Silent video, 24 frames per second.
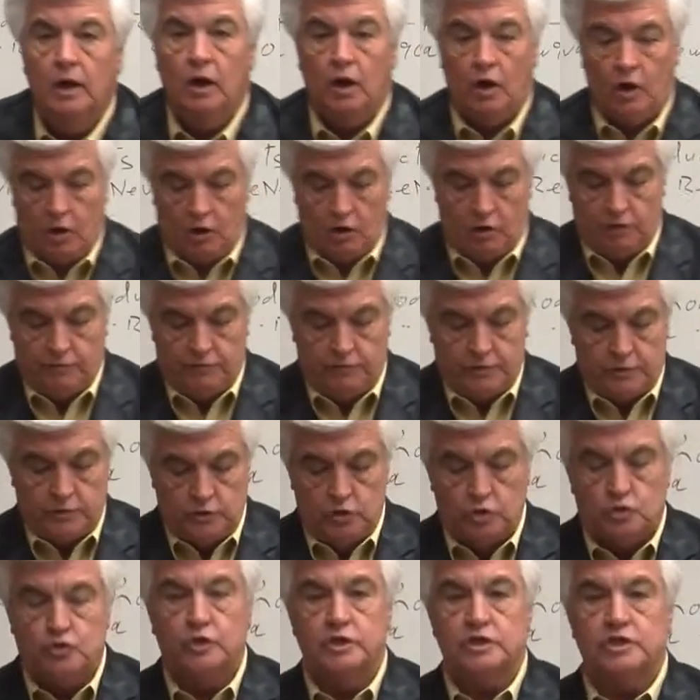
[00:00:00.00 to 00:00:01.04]
of
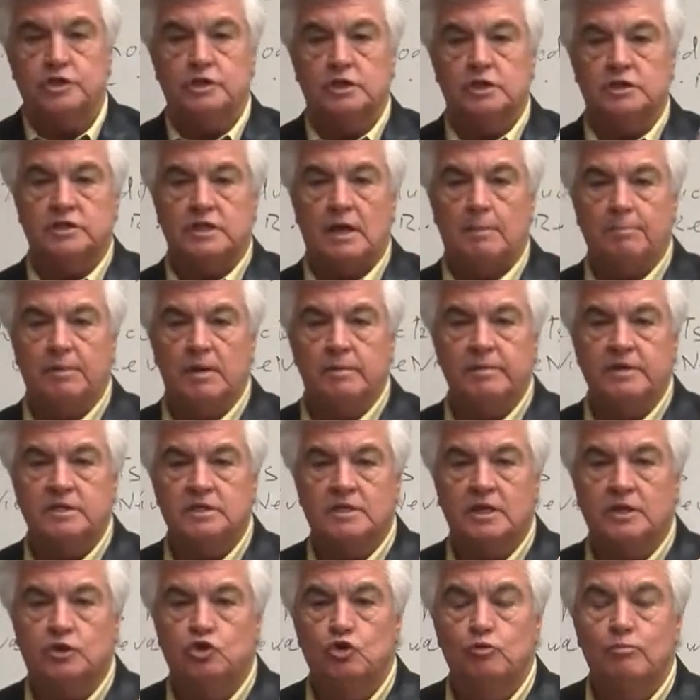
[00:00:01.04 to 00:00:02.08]
nutritional supplements
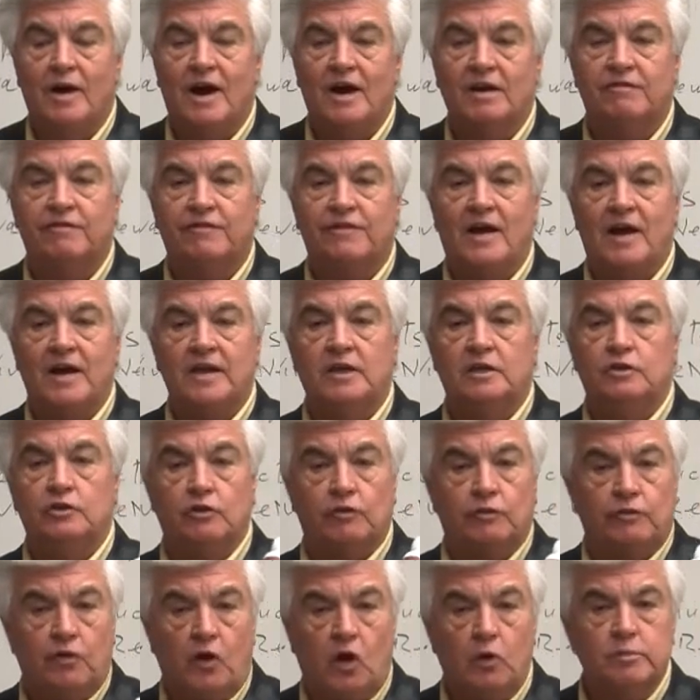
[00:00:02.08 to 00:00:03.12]
that you might find in
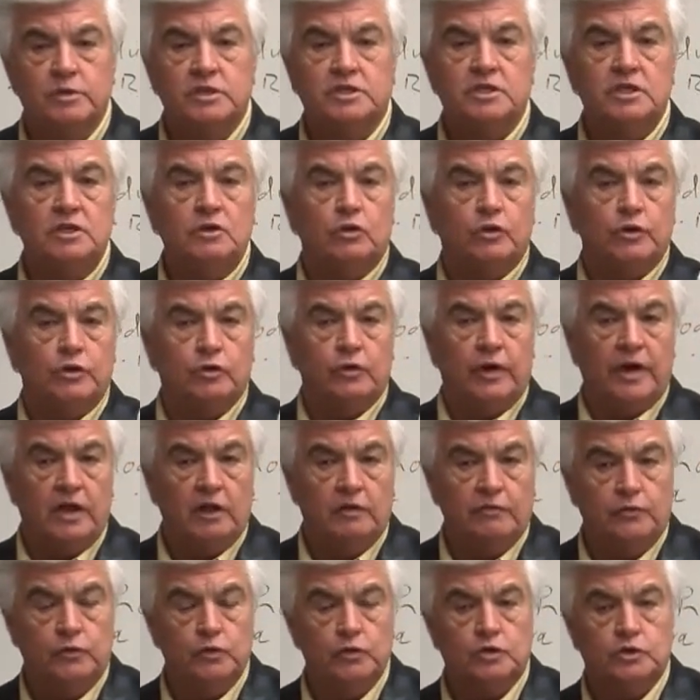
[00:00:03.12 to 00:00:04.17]
your pharmacy or your
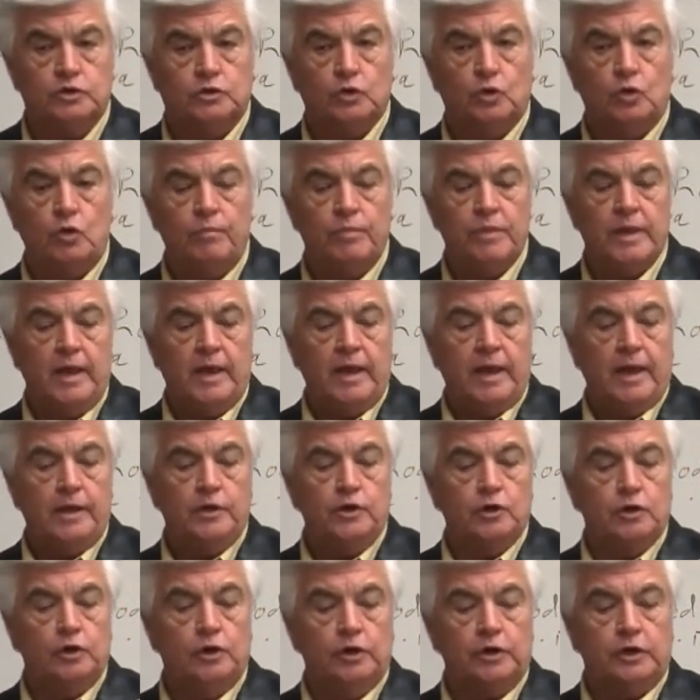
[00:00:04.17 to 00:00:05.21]
health food store,
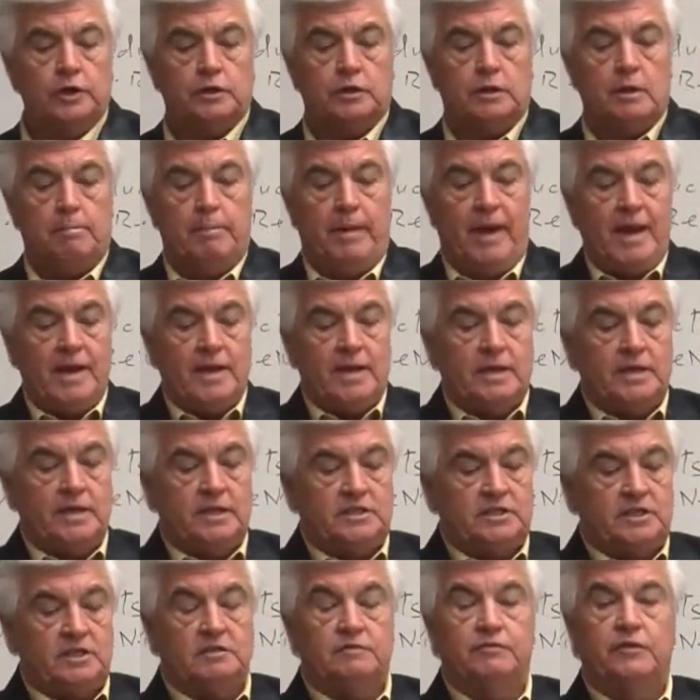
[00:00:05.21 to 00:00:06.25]
and you look at the back and
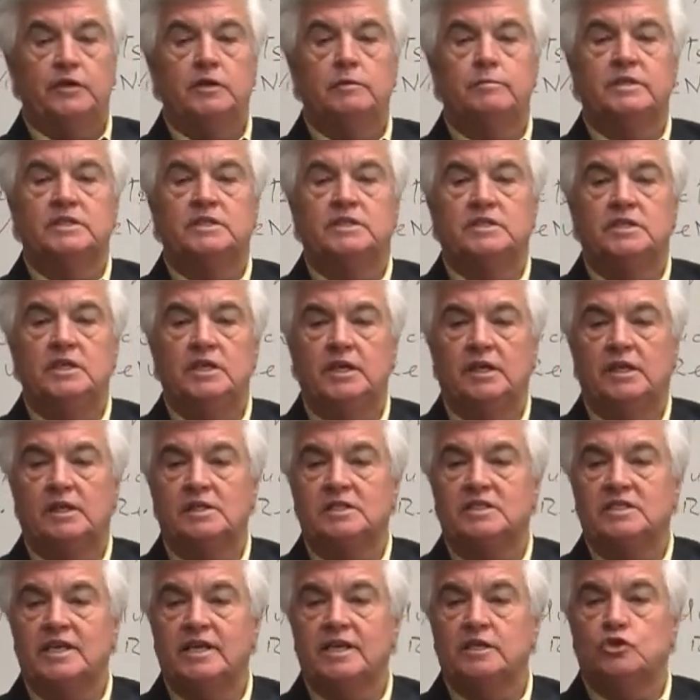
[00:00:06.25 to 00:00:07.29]
it says vitamin C,
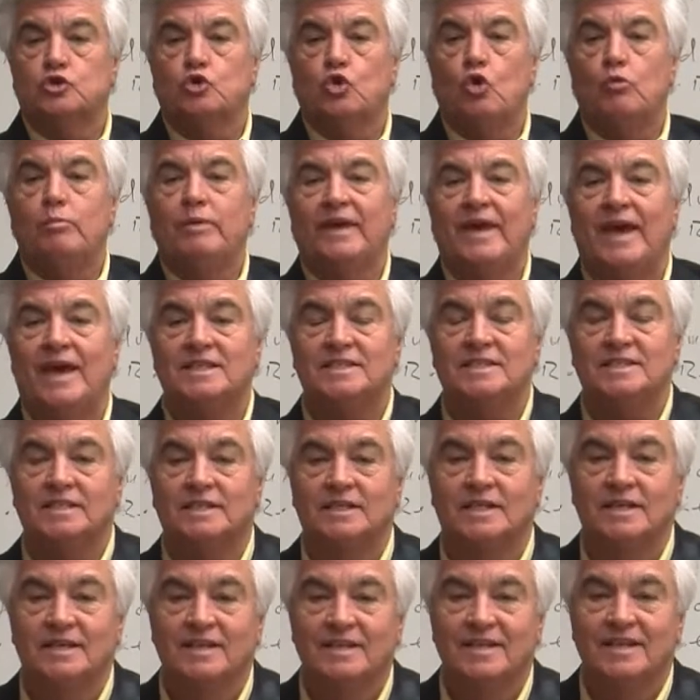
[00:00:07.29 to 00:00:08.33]
it'll say ascorbic
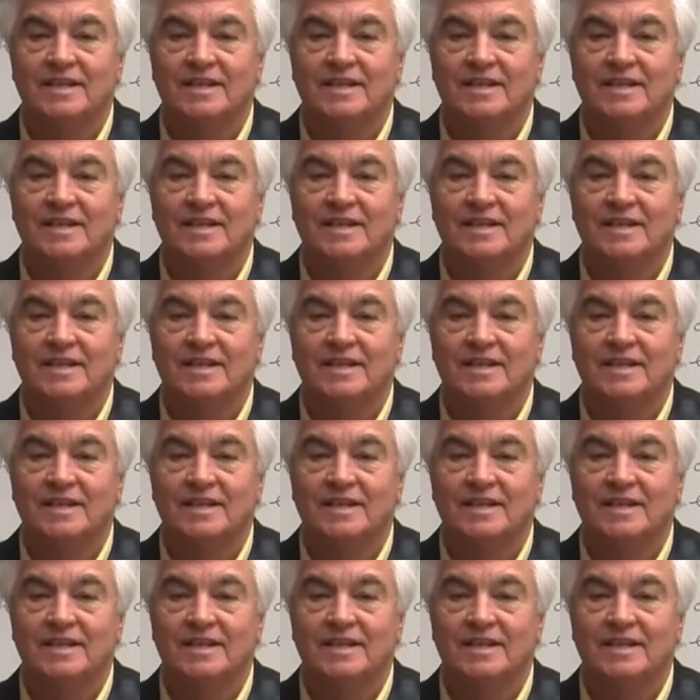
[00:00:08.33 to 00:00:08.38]
acid.